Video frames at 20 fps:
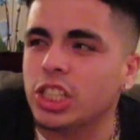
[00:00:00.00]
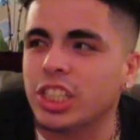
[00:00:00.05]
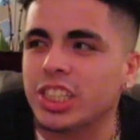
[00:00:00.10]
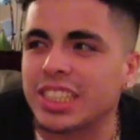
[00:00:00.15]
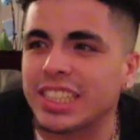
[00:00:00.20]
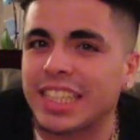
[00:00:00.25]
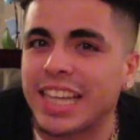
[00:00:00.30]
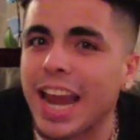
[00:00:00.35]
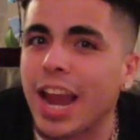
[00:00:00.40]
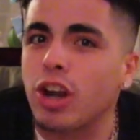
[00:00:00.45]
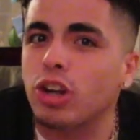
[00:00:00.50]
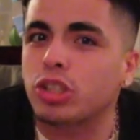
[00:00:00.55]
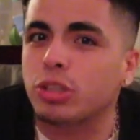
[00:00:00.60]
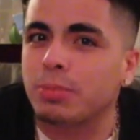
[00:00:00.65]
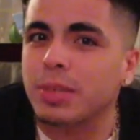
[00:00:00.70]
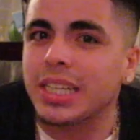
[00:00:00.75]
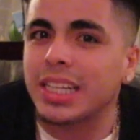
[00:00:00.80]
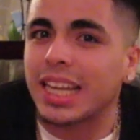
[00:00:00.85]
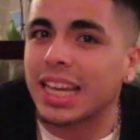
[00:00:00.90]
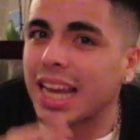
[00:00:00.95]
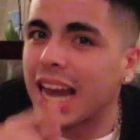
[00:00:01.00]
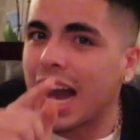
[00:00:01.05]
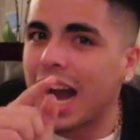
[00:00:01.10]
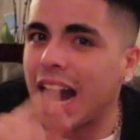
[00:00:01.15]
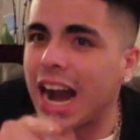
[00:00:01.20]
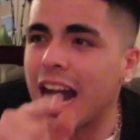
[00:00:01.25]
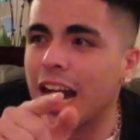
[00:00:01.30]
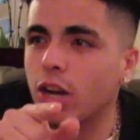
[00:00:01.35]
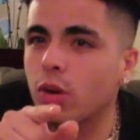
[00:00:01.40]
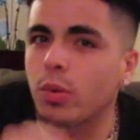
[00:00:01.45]
scares me. Like,
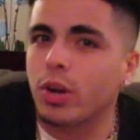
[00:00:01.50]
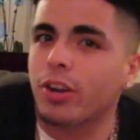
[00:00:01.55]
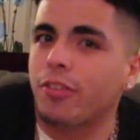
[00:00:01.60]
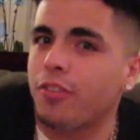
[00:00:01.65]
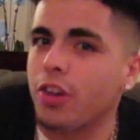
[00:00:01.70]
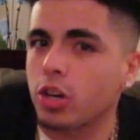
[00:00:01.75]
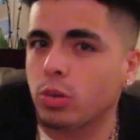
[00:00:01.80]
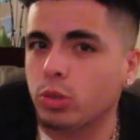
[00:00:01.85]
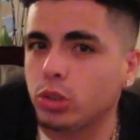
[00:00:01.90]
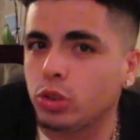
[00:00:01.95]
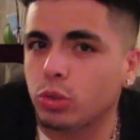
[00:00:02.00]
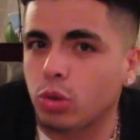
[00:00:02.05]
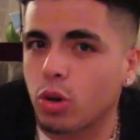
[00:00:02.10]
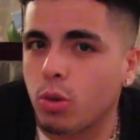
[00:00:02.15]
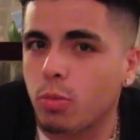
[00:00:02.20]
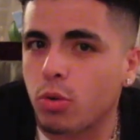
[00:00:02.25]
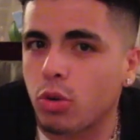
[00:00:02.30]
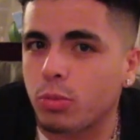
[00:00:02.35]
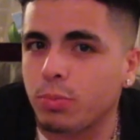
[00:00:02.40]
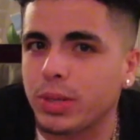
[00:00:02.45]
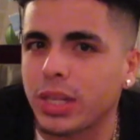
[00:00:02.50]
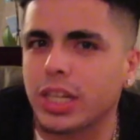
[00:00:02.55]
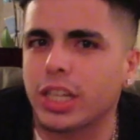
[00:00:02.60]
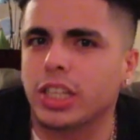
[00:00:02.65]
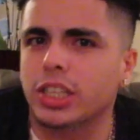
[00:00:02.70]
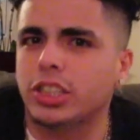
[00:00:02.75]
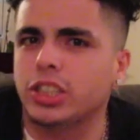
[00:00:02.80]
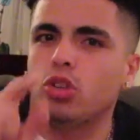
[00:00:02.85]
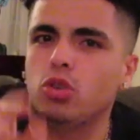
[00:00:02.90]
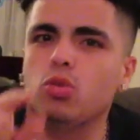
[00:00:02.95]
I don't want to fuck with you no more,
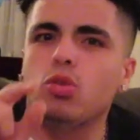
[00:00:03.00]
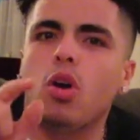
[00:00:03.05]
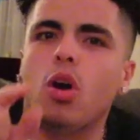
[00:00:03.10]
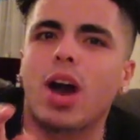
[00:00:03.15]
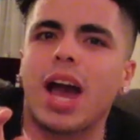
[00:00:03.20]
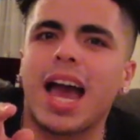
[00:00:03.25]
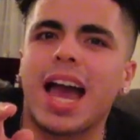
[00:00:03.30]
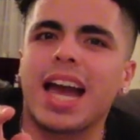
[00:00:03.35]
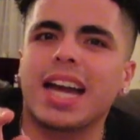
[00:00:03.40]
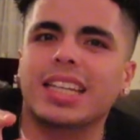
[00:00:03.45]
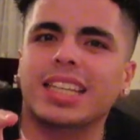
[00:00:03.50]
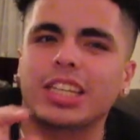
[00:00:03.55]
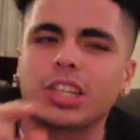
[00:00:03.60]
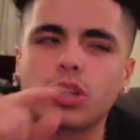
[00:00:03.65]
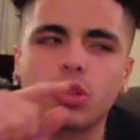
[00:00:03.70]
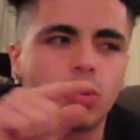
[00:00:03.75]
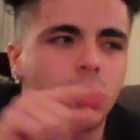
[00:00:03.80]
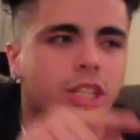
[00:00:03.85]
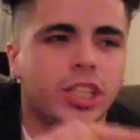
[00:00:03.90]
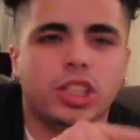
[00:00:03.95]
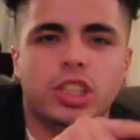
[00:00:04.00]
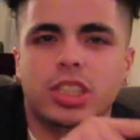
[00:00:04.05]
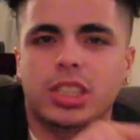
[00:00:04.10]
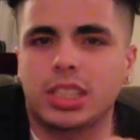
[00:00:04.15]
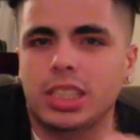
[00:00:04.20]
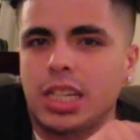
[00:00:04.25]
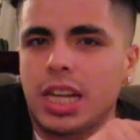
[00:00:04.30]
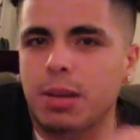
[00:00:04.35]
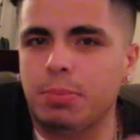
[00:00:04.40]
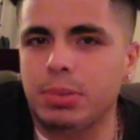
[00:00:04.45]
because you gonna act like you didn't just
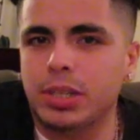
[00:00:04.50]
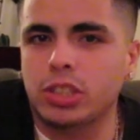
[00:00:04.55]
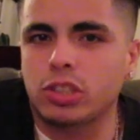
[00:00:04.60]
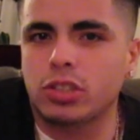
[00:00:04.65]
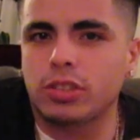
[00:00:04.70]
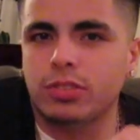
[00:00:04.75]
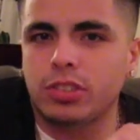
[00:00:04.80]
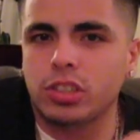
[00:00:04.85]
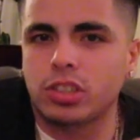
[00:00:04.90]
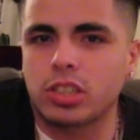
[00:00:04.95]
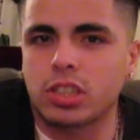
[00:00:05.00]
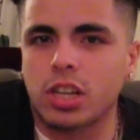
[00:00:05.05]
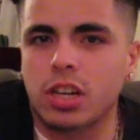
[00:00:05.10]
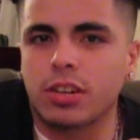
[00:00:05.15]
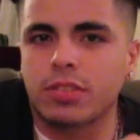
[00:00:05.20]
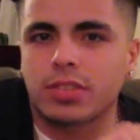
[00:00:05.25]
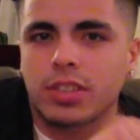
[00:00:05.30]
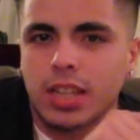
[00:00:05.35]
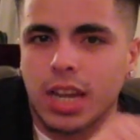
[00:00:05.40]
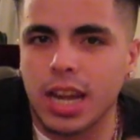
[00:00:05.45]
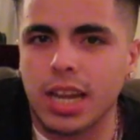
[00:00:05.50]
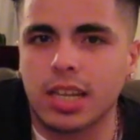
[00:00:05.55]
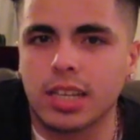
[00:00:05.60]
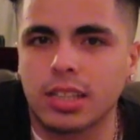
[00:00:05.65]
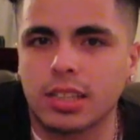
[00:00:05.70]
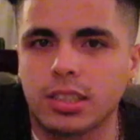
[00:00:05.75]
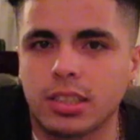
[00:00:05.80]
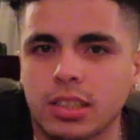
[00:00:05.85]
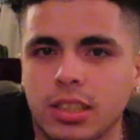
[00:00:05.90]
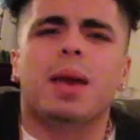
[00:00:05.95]
see that picture of yourself
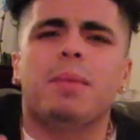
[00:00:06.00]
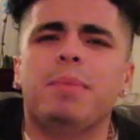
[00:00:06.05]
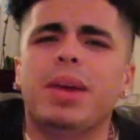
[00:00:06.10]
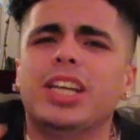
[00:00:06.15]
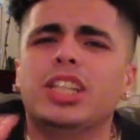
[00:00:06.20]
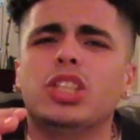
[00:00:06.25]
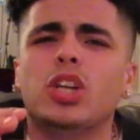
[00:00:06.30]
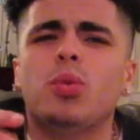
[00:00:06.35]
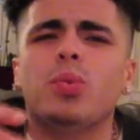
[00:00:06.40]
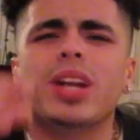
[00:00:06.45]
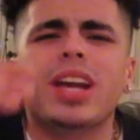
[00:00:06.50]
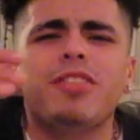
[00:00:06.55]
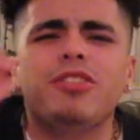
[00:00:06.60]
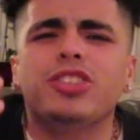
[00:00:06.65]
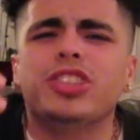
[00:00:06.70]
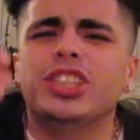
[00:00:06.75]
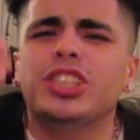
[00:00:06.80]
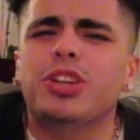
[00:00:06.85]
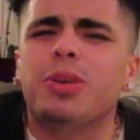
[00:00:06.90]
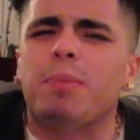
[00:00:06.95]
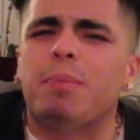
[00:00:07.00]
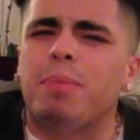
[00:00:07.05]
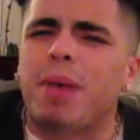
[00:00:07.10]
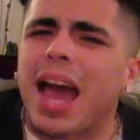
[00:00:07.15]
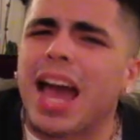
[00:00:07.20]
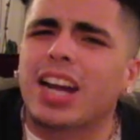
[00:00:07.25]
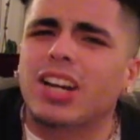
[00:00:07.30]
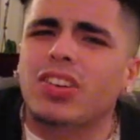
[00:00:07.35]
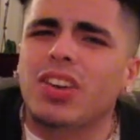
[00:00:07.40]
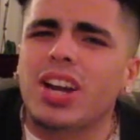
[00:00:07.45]
naked. And make sure whatever's in your
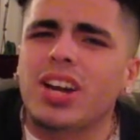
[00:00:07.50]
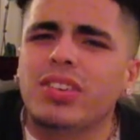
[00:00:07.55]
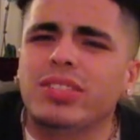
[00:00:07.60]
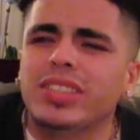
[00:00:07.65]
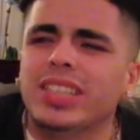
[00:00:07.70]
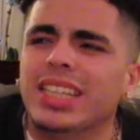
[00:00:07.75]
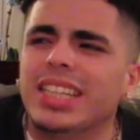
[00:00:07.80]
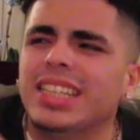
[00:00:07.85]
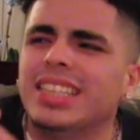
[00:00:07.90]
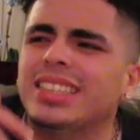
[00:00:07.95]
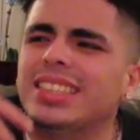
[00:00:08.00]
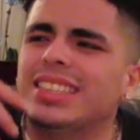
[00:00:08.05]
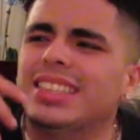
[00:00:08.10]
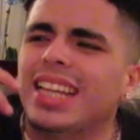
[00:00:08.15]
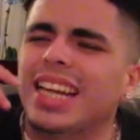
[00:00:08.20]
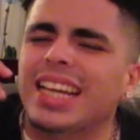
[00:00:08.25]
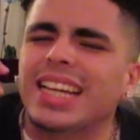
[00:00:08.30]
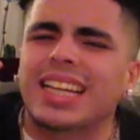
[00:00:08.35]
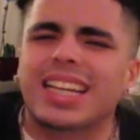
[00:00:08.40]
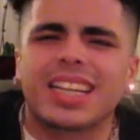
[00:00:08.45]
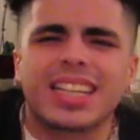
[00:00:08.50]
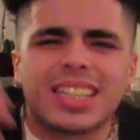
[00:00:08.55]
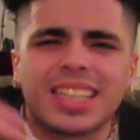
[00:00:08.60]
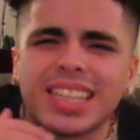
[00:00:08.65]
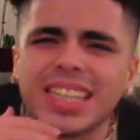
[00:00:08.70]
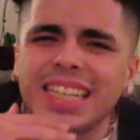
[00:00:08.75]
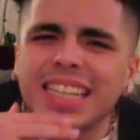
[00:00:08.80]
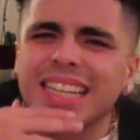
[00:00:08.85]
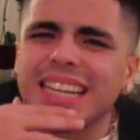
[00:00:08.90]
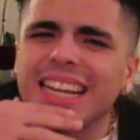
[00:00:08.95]
background is like
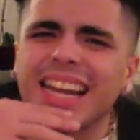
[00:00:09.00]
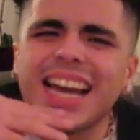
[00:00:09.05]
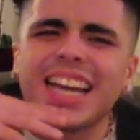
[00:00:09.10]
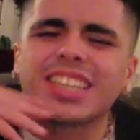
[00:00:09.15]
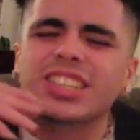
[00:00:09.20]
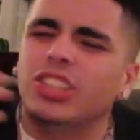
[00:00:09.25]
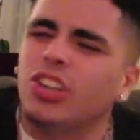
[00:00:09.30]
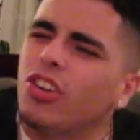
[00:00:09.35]
clean and not